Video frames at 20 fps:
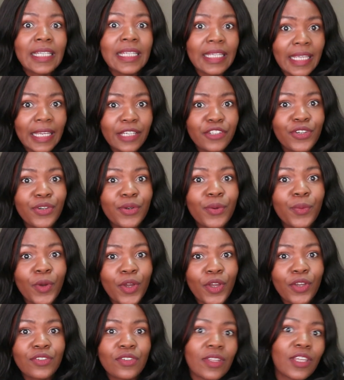to get you to
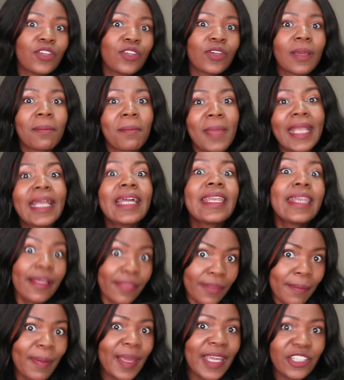work so that you can make
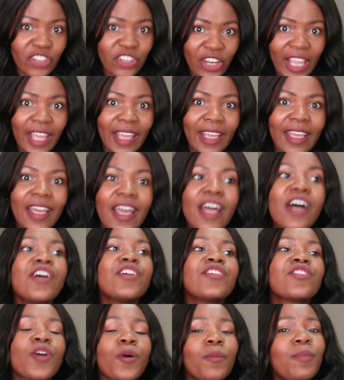another paycheck.
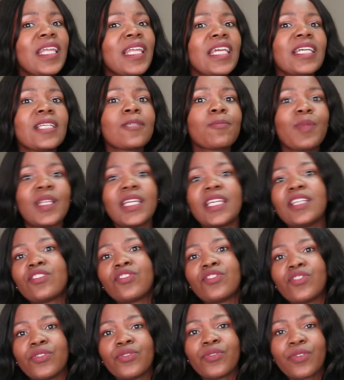So
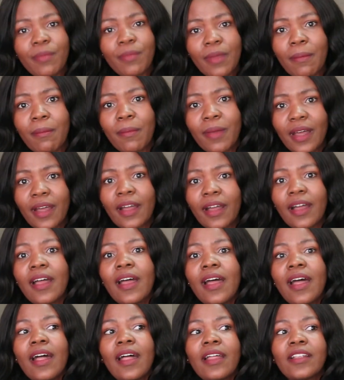please do remember
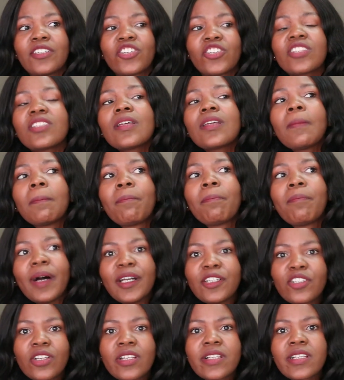just to
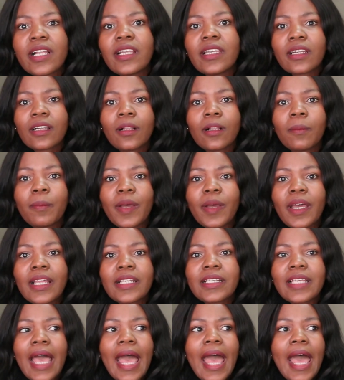budget a little
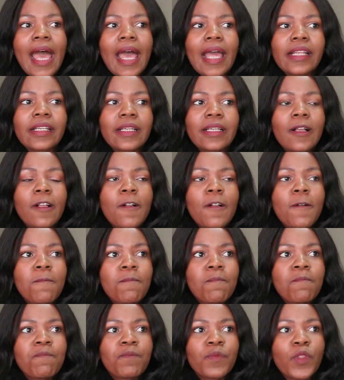bit. And
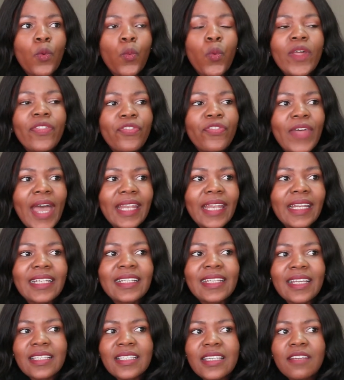with that,
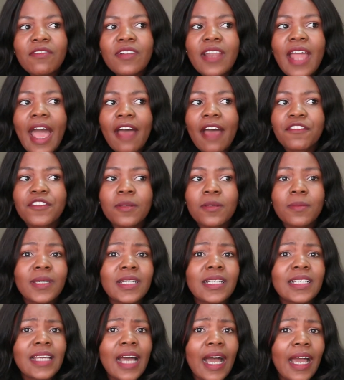it doesn't even have to
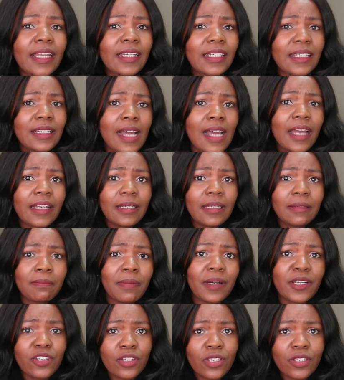be a tiny
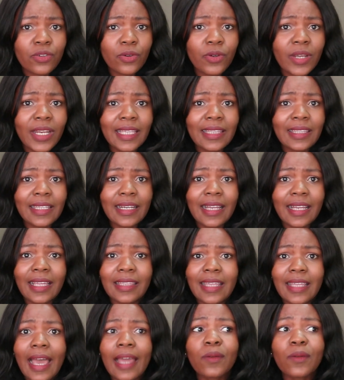budget or anything
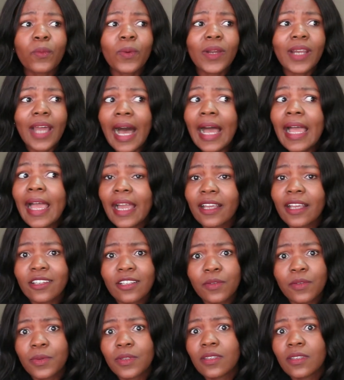like that. What I
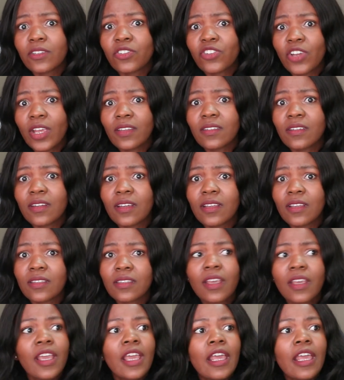actually would suggest is,